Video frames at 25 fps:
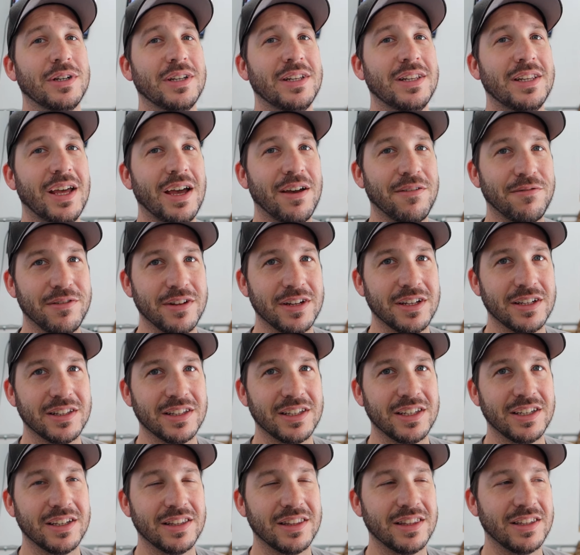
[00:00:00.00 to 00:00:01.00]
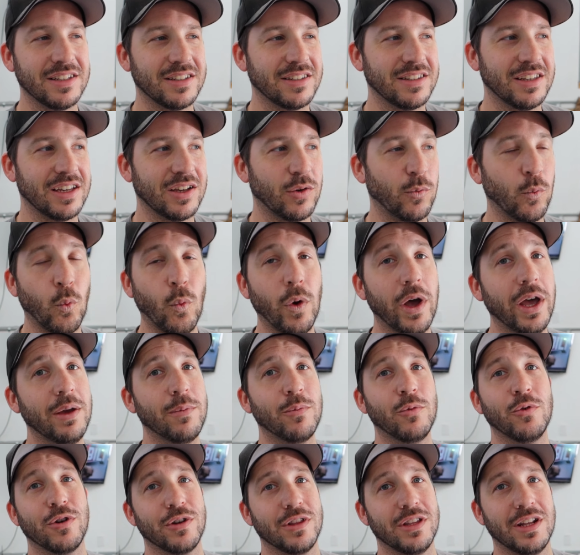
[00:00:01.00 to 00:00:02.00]
definitely in this thing, way
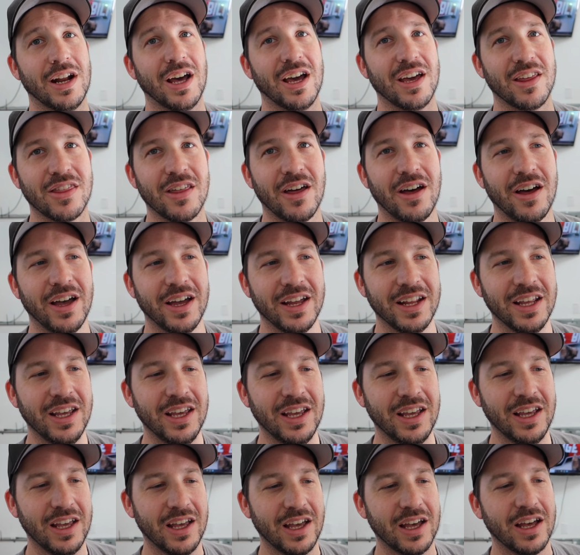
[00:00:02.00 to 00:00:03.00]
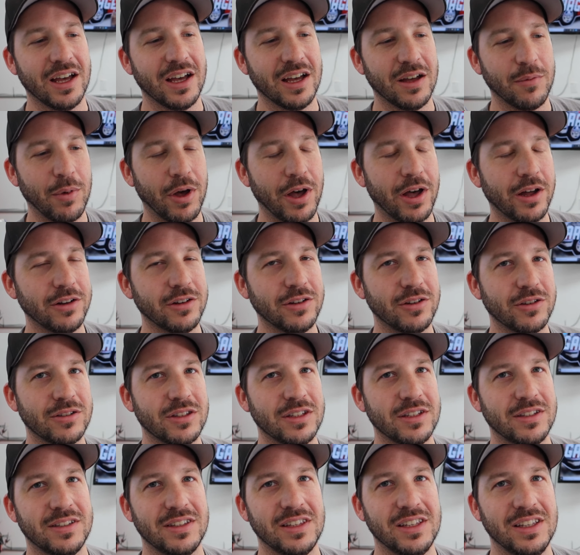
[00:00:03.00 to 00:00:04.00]
more than I thought. Under
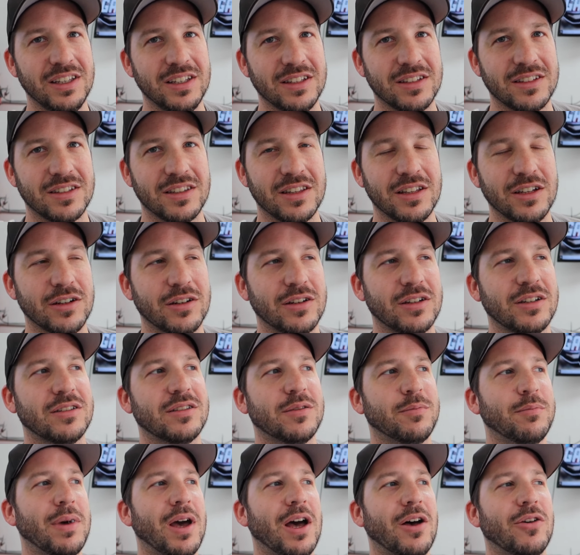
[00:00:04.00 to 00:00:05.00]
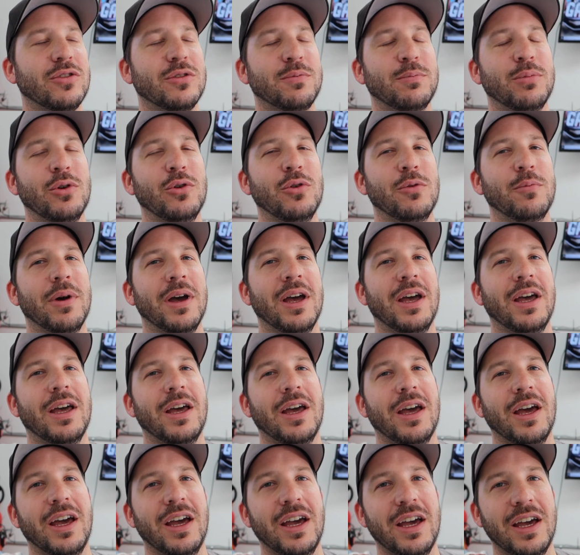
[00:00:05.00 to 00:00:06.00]
the seats, there is mouse poop
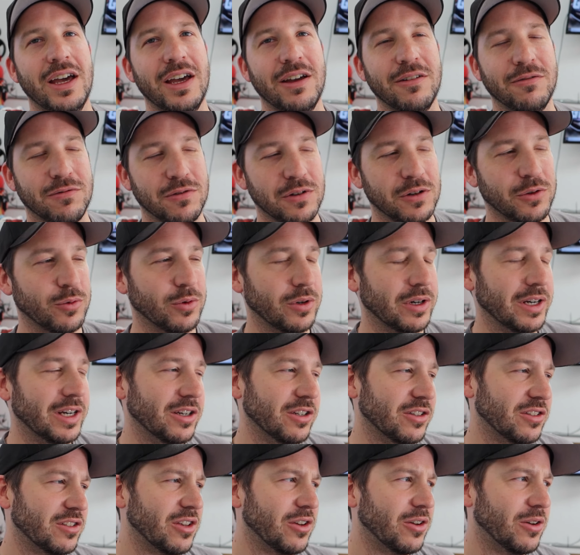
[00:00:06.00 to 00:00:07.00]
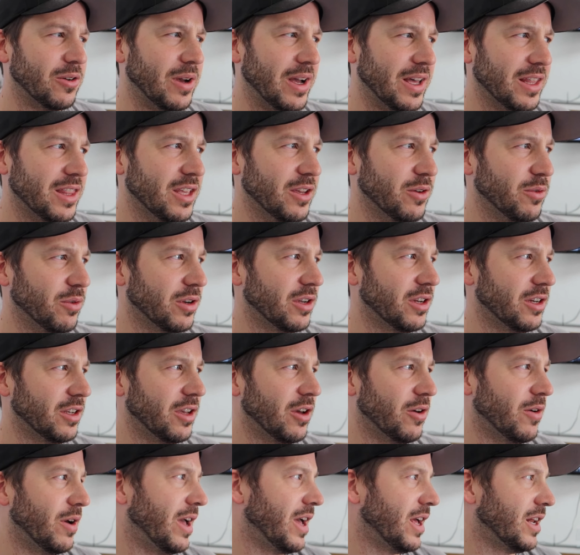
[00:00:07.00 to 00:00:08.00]
everywhere. So I think we're gonna
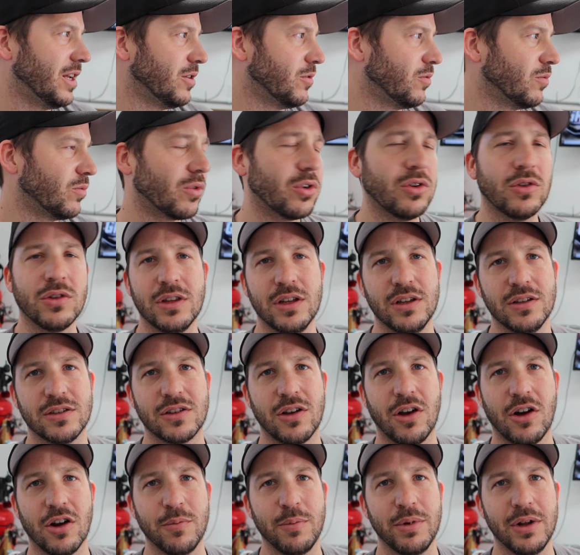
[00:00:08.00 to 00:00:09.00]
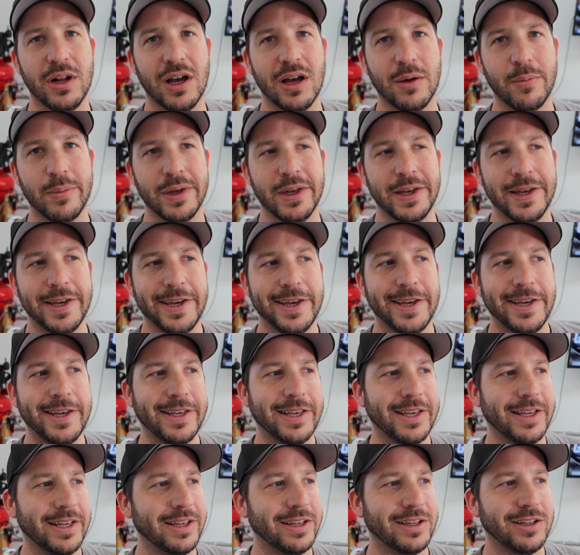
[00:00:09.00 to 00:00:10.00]
go ahead and roll this carpet up
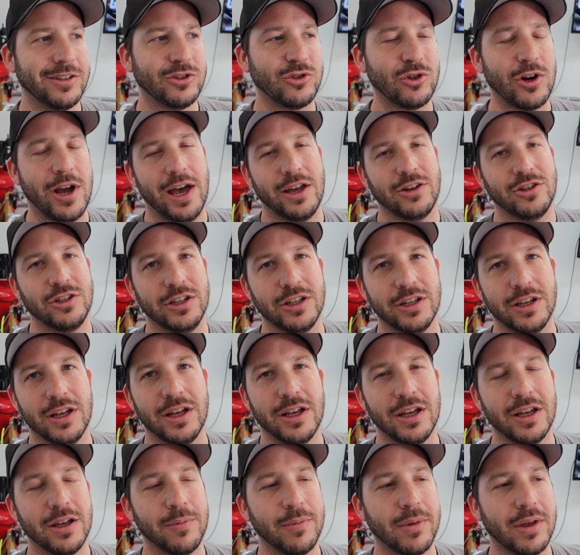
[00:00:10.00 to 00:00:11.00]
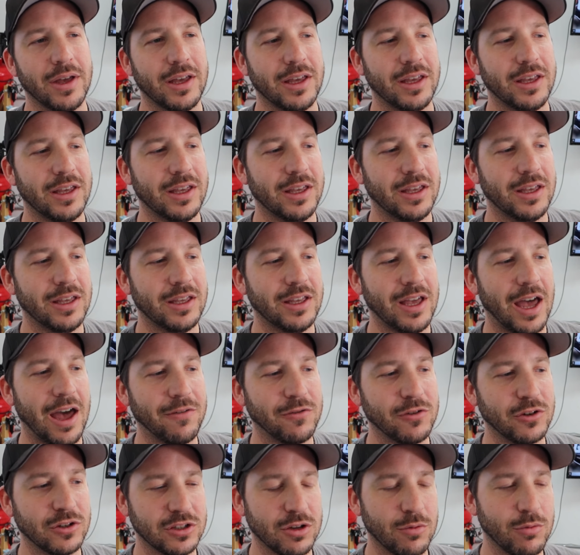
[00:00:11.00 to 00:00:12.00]
and trash it.
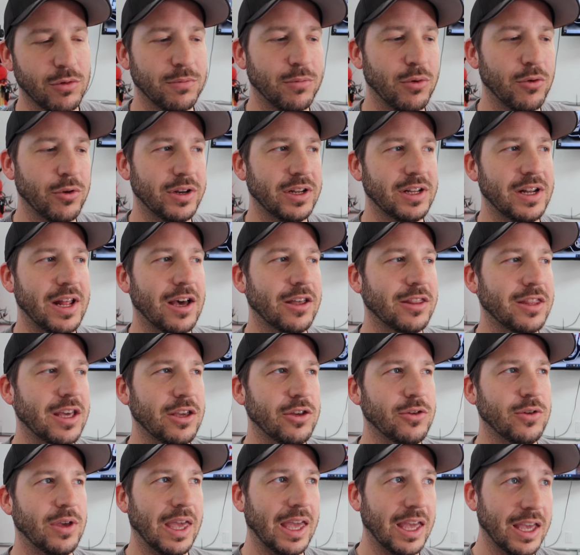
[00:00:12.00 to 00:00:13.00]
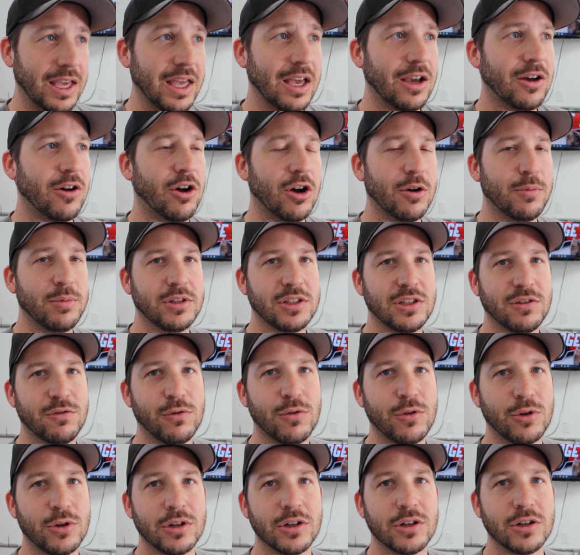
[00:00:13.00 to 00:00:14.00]
after someone pointed out that you can get carpets
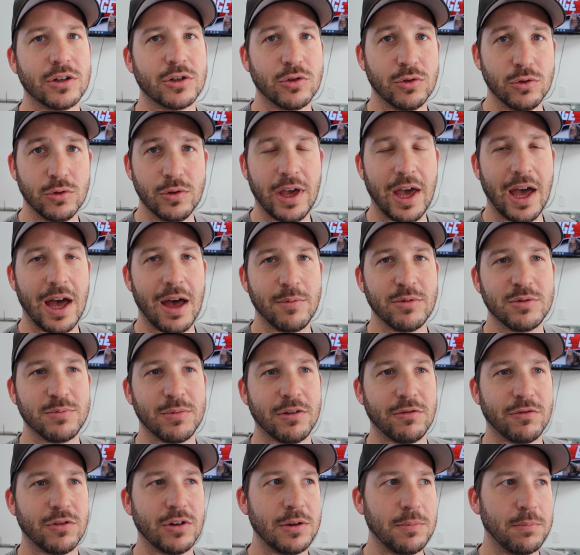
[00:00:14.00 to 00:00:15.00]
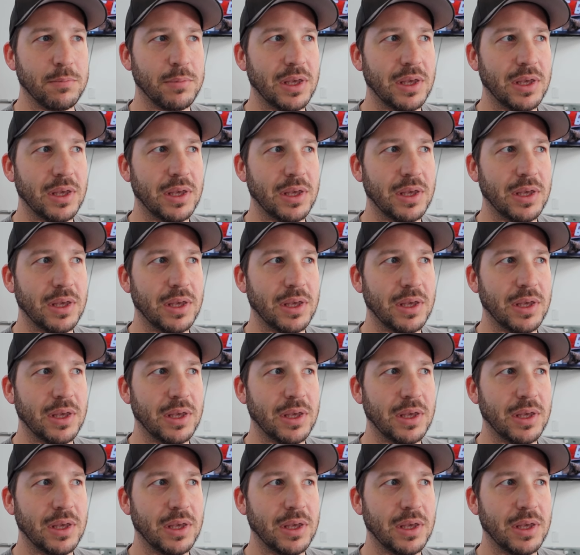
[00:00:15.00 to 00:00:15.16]
for crew cabs, my friend